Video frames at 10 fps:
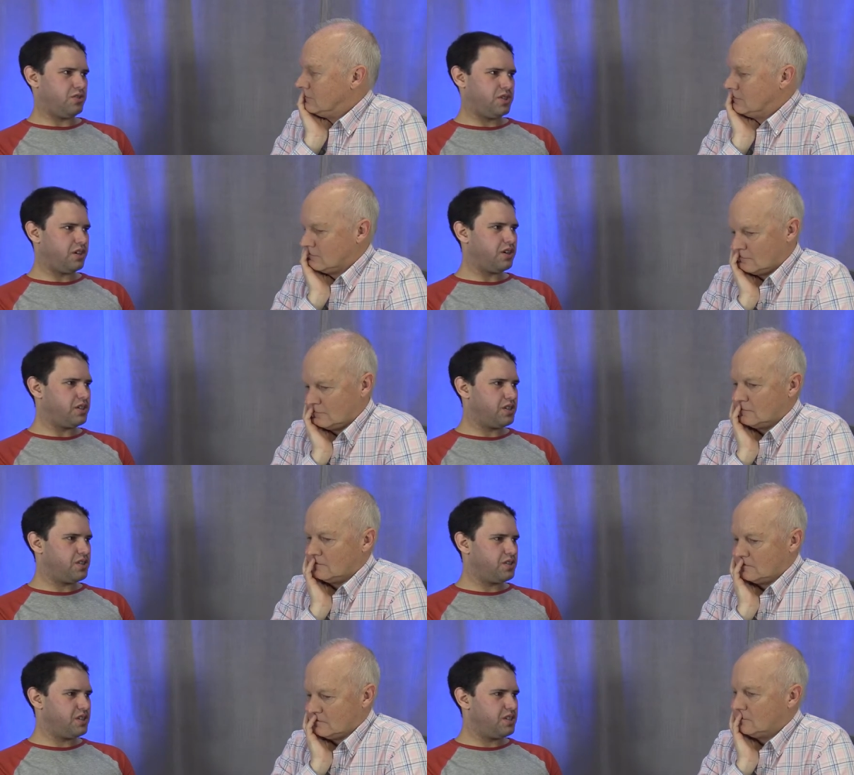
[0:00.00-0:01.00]
Speaker 1: or
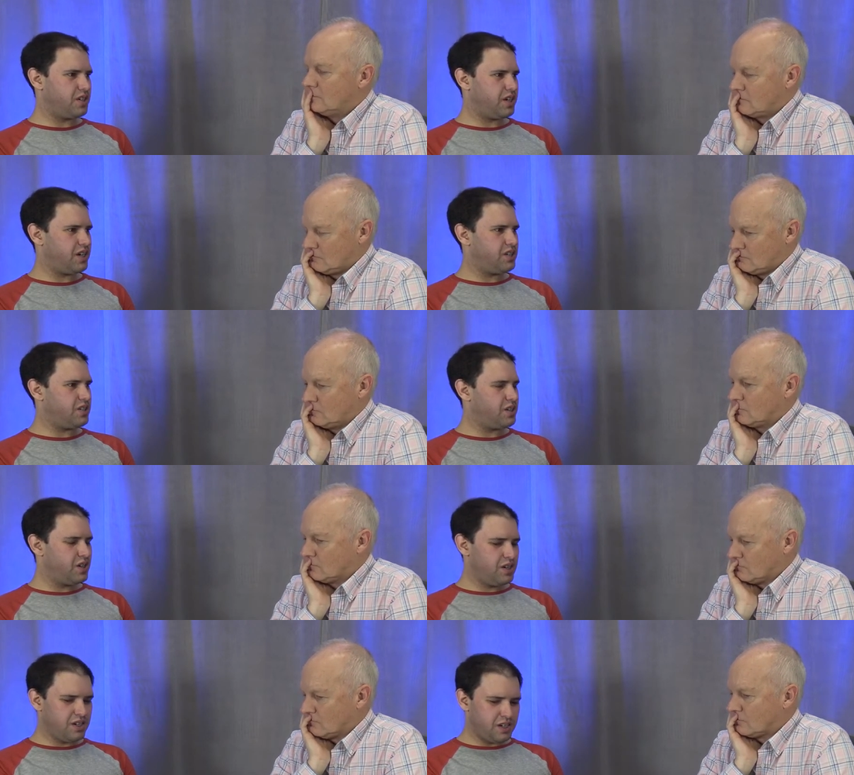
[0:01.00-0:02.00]
Cirruses these days.
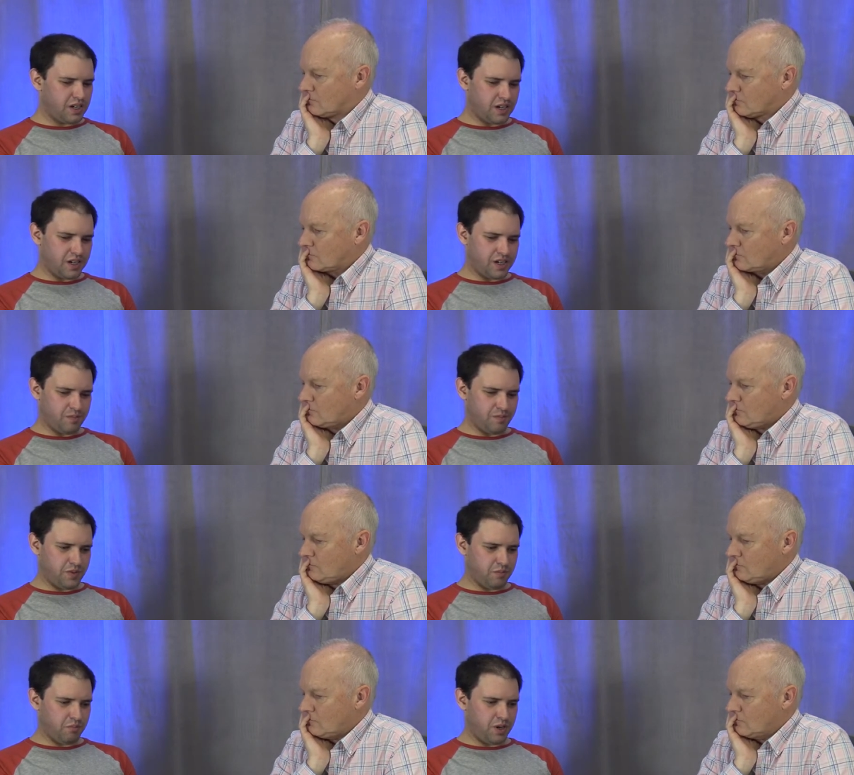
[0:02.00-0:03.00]
Um,
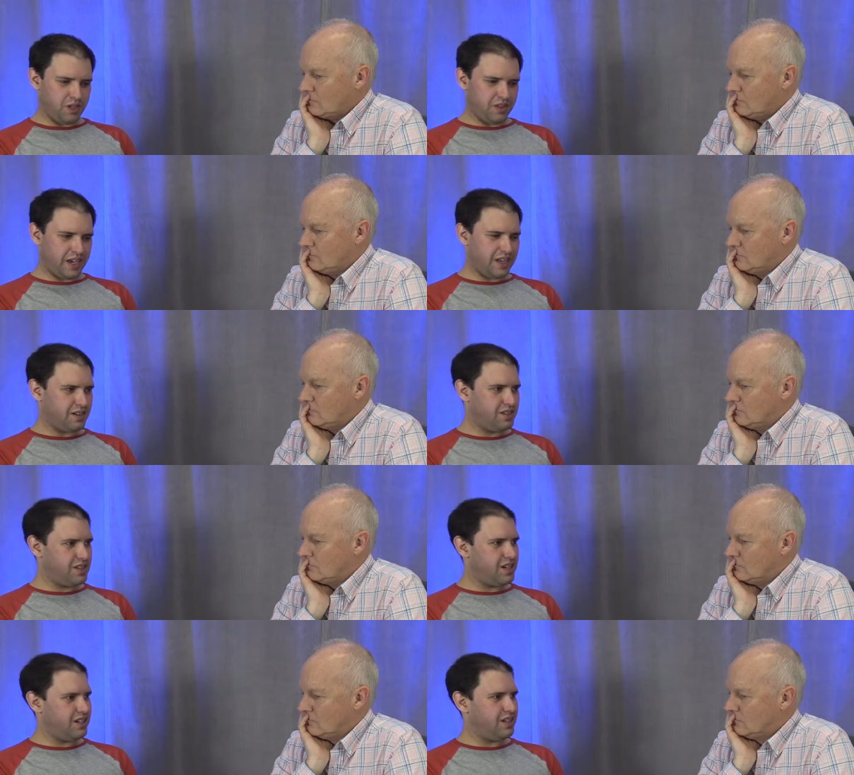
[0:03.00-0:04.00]
but that is
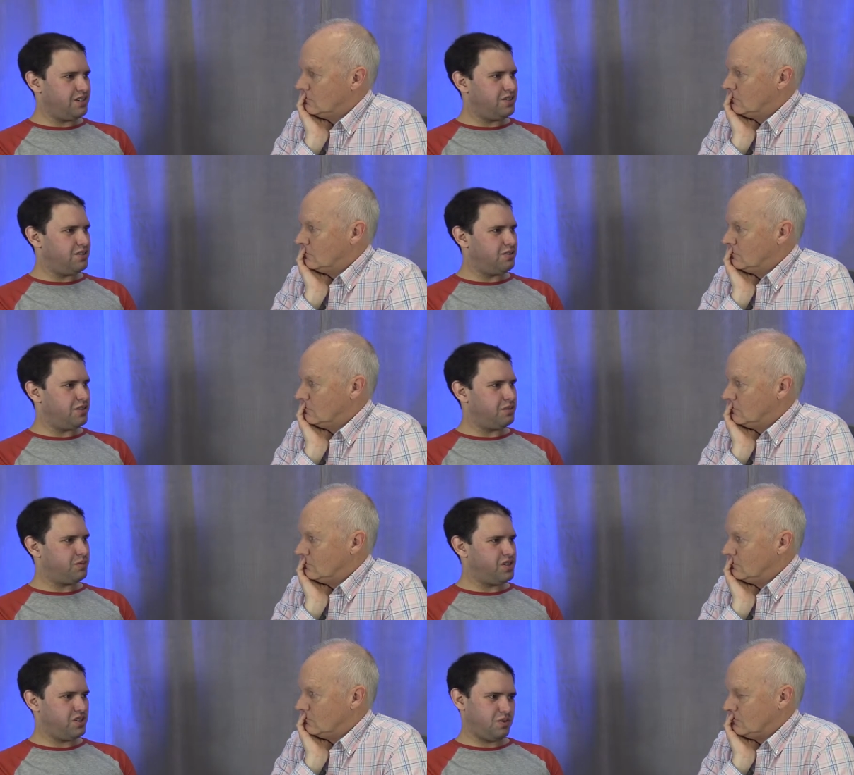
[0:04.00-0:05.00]
getting into
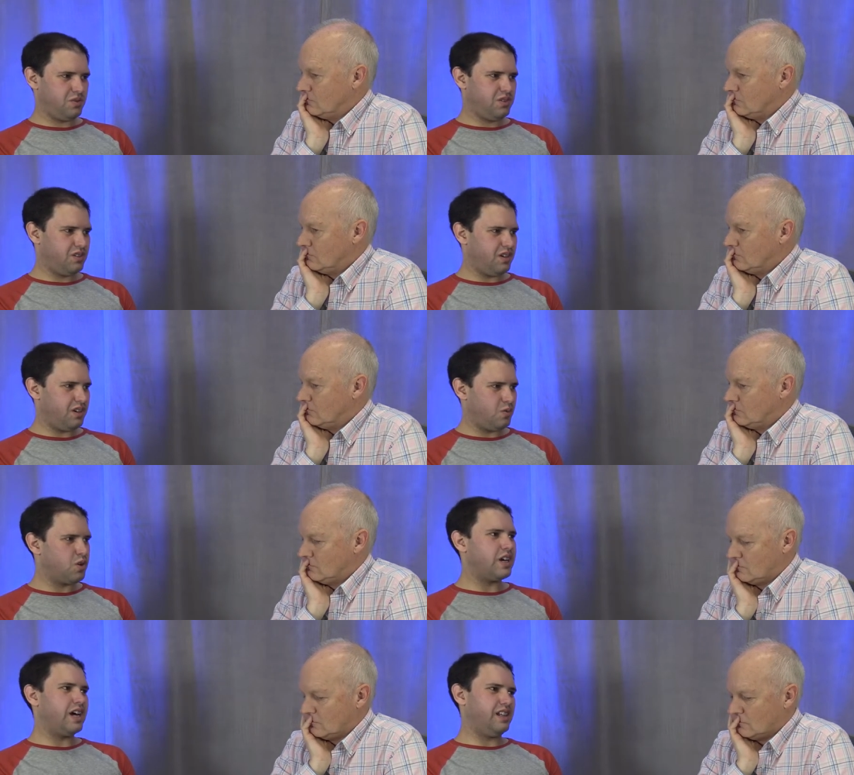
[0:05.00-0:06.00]
airplanes that uh, were
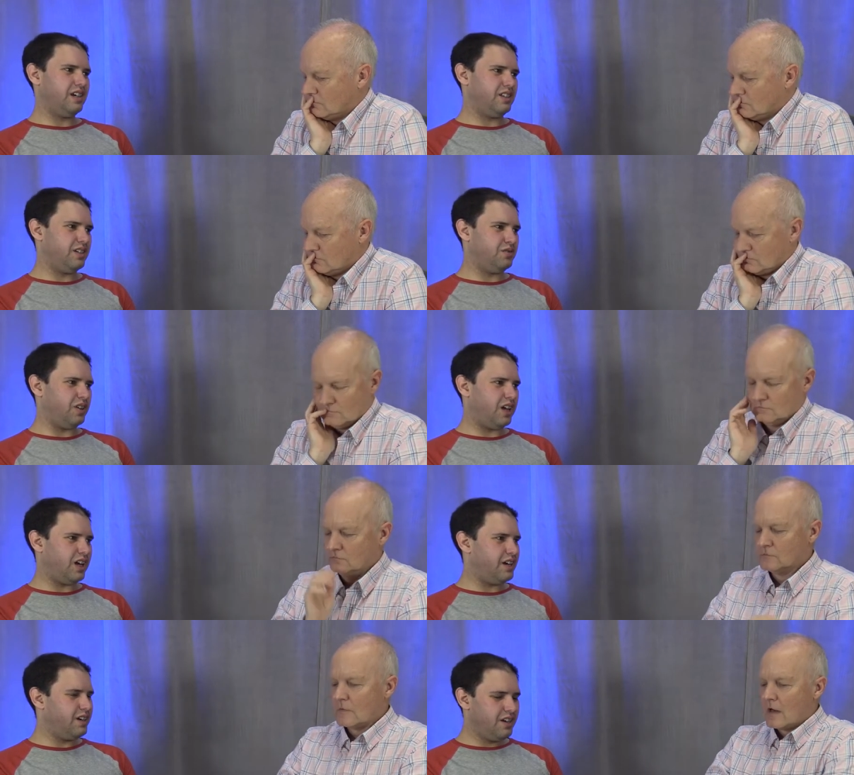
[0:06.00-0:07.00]
not likely to
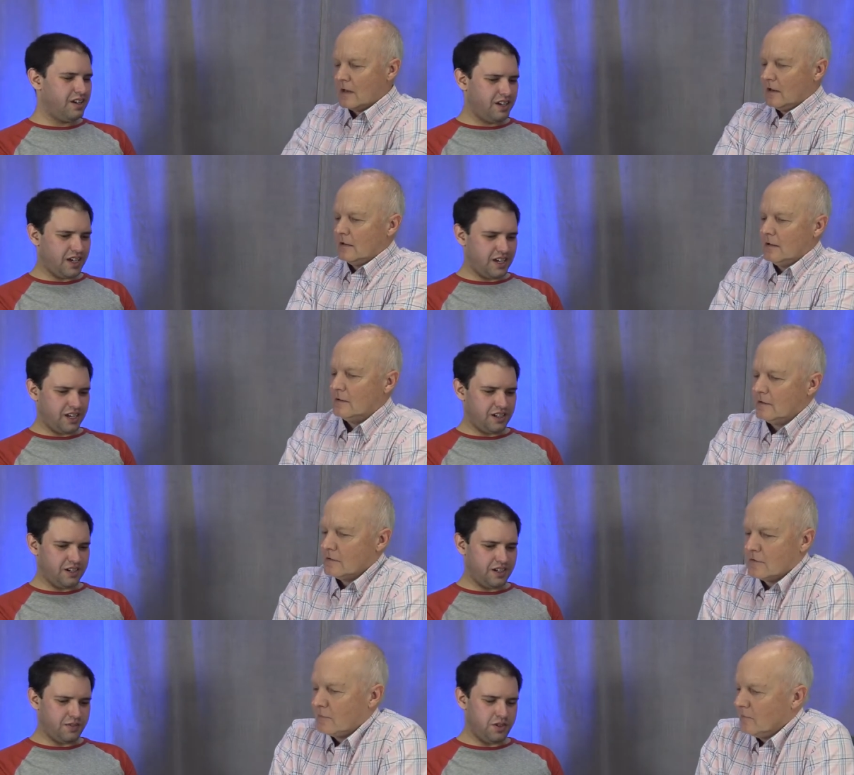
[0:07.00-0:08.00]
fly. And
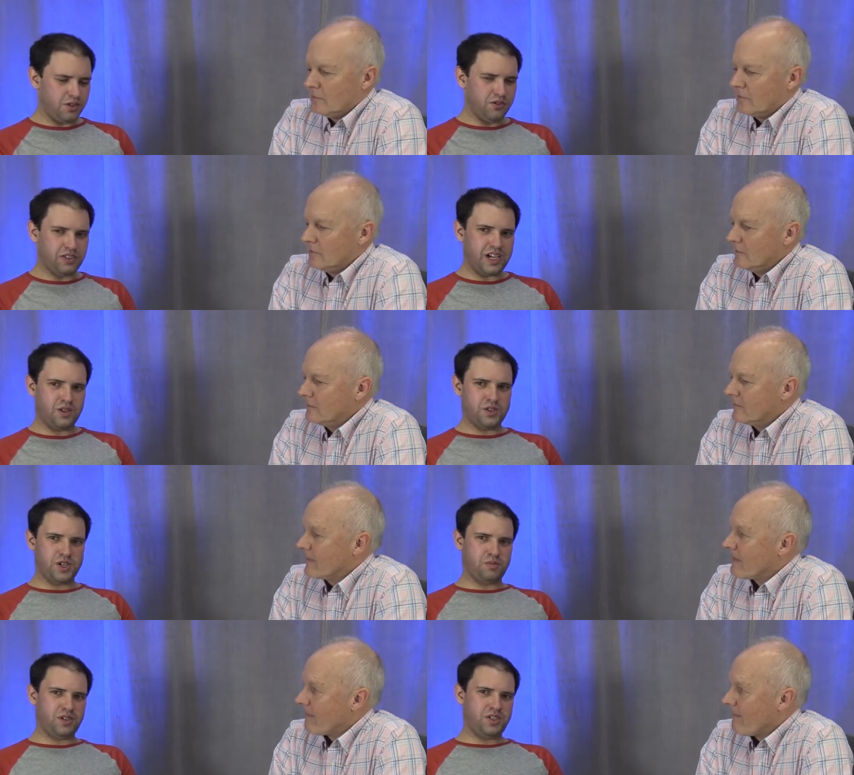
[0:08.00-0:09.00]
uh, if you do fly those
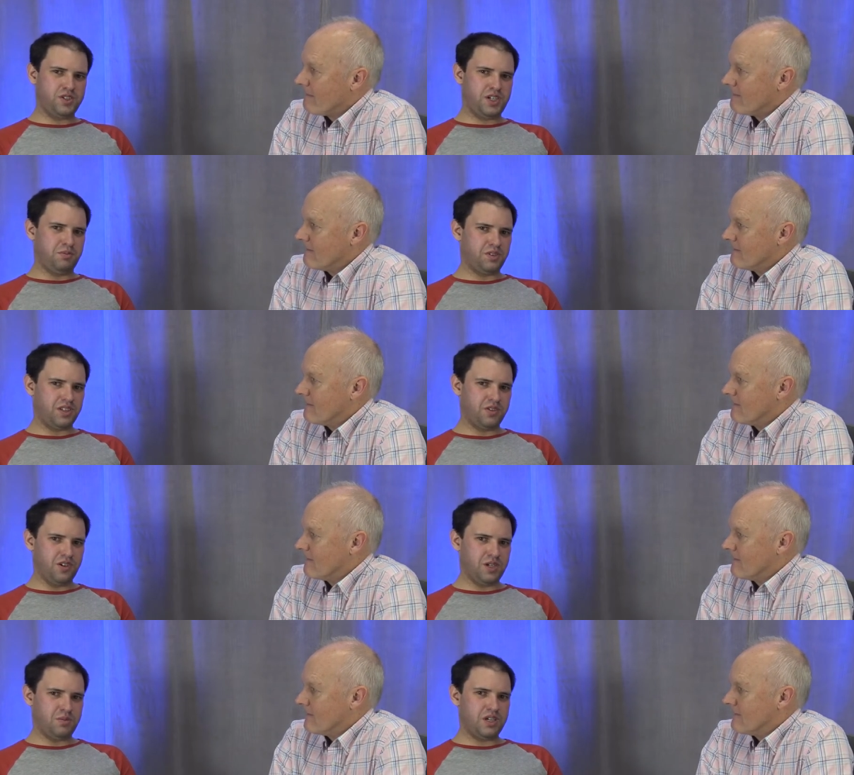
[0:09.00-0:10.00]
airplanes, you're typically going
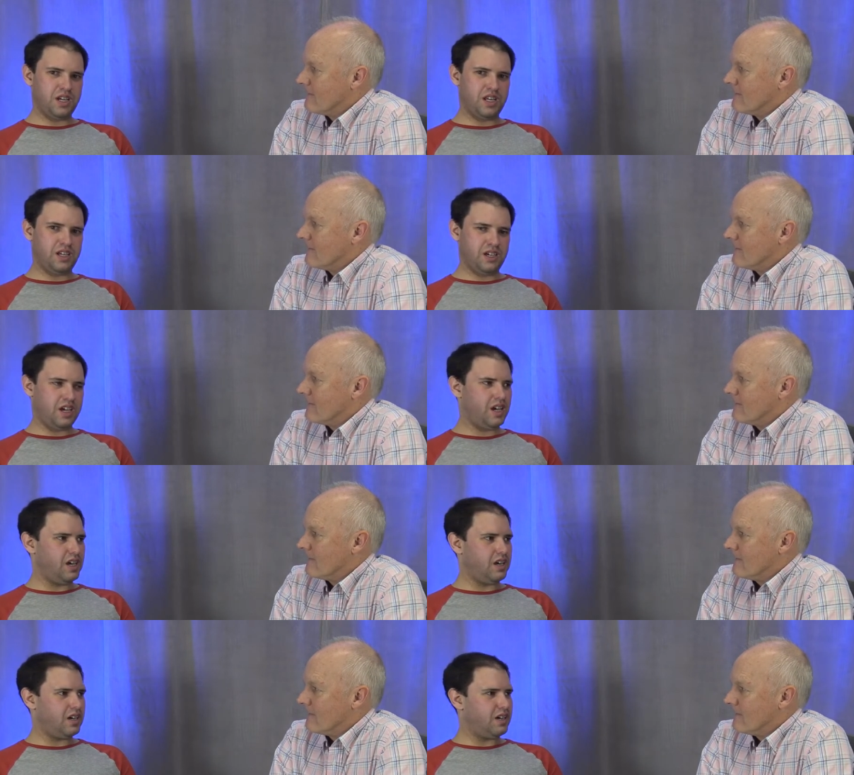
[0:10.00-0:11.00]
to be getting a
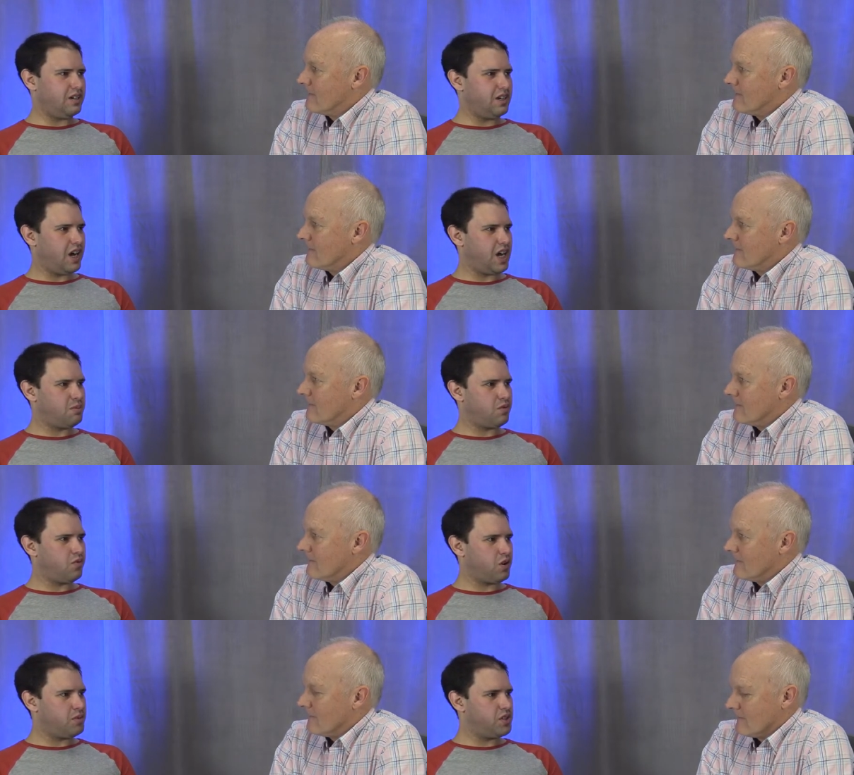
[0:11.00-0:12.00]
uh, high
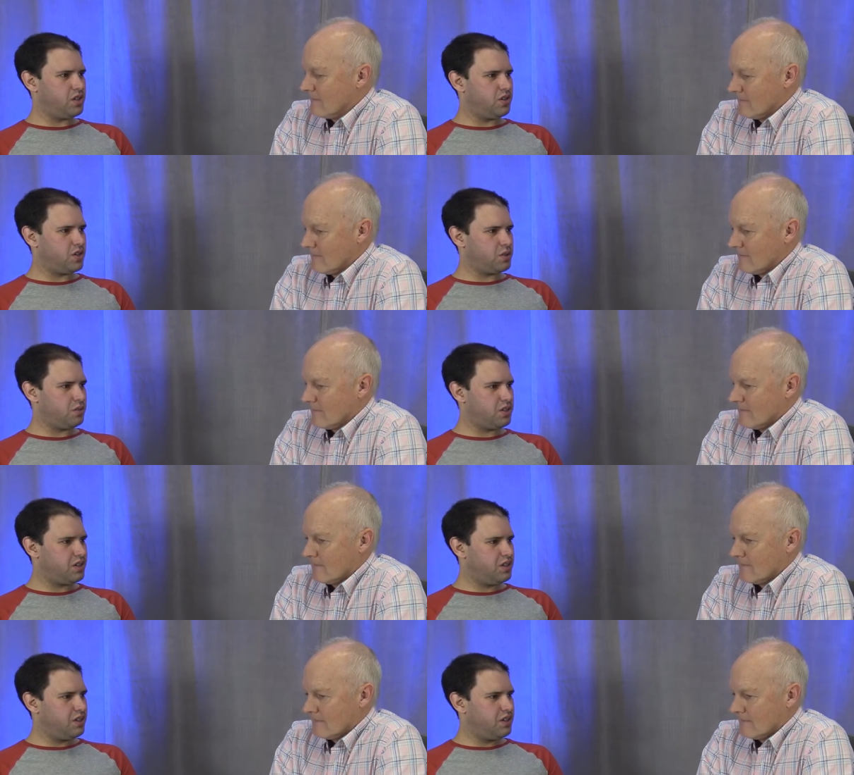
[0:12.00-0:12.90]
performance endorsement.